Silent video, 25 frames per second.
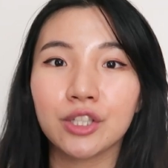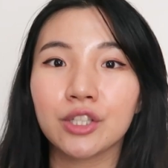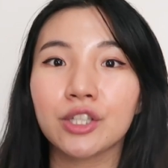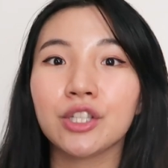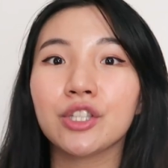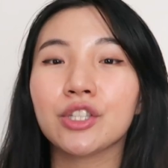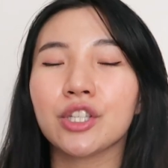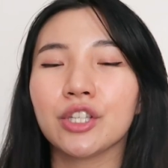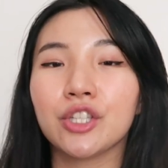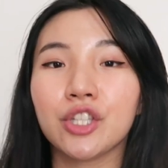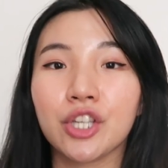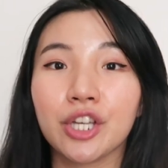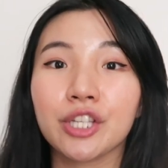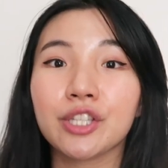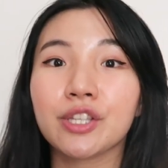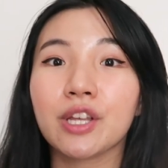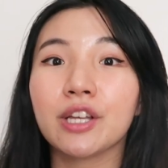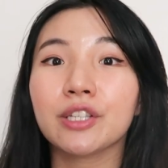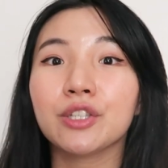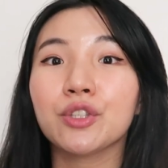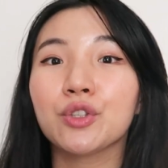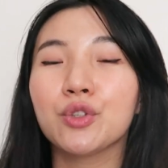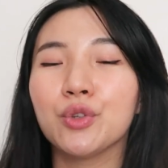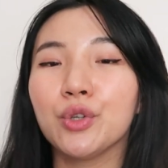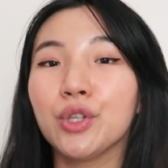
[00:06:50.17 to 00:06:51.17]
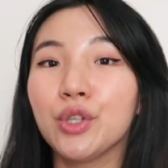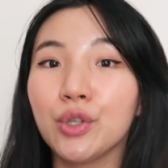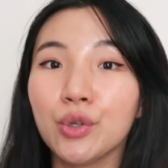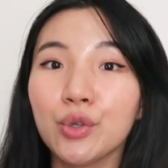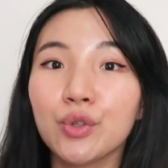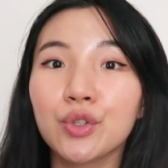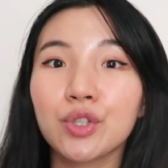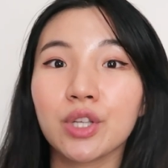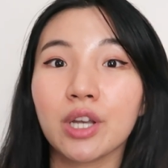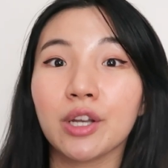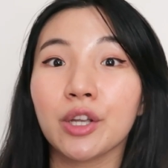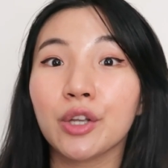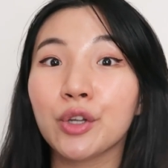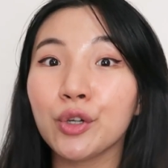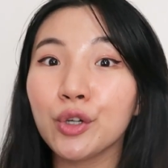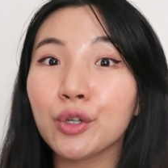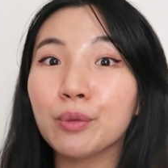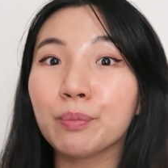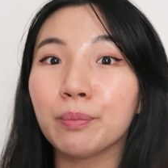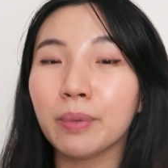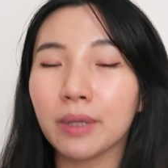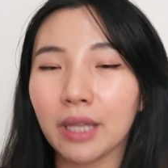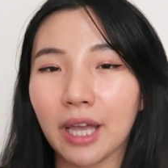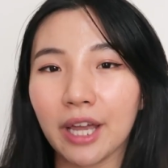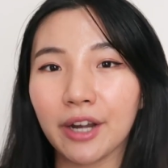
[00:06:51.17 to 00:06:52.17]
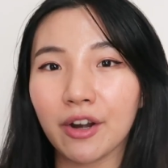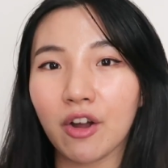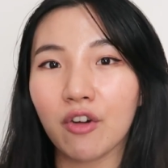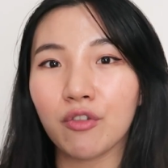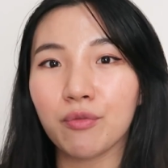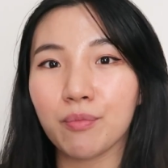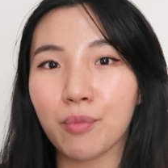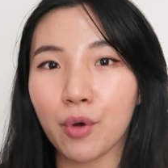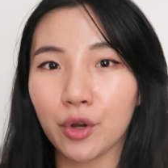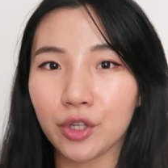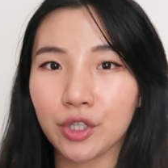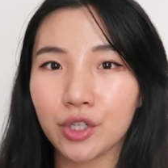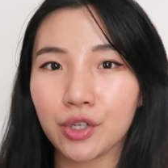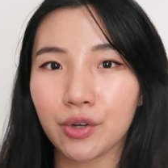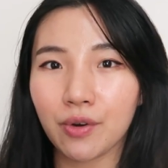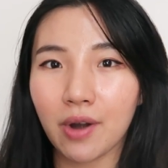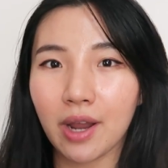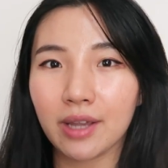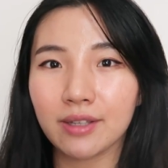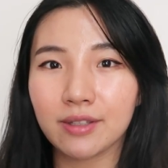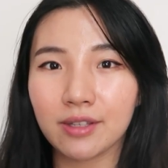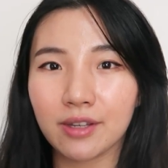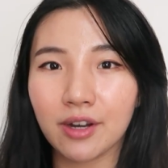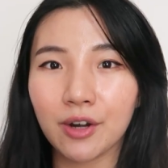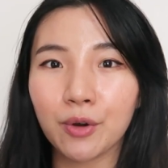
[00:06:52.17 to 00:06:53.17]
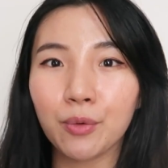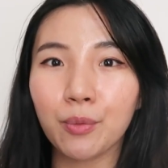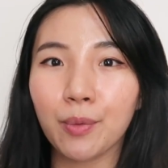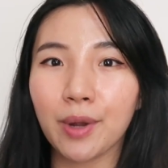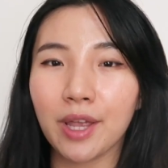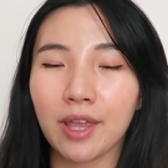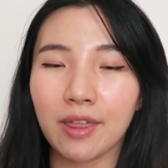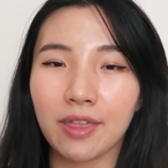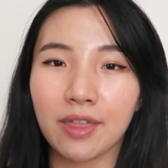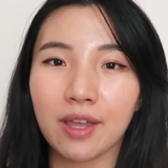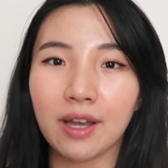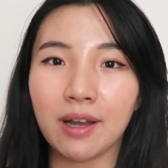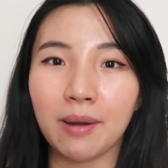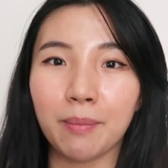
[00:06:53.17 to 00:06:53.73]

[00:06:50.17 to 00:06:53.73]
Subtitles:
She suggests us to use a good blend of moisturizer with